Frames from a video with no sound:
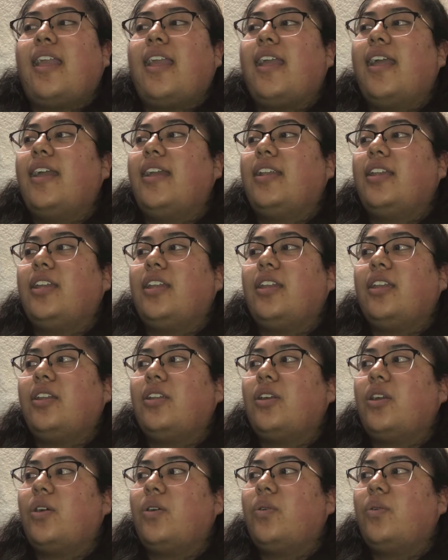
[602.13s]
And, you
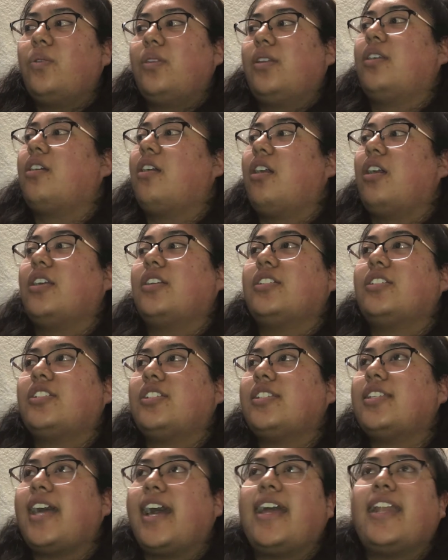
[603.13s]
know, cards
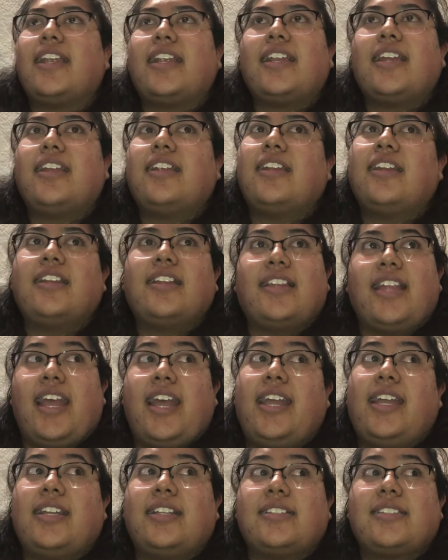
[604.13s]
just had it in it
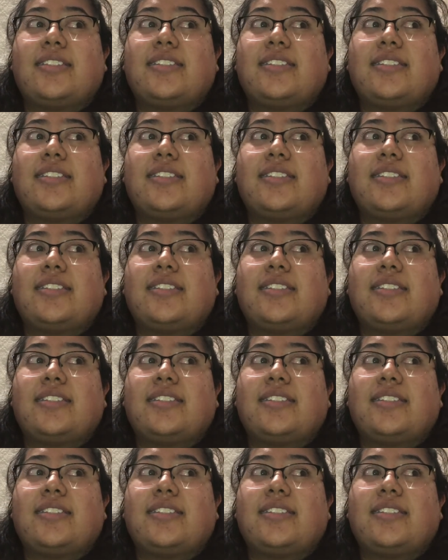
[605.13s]
that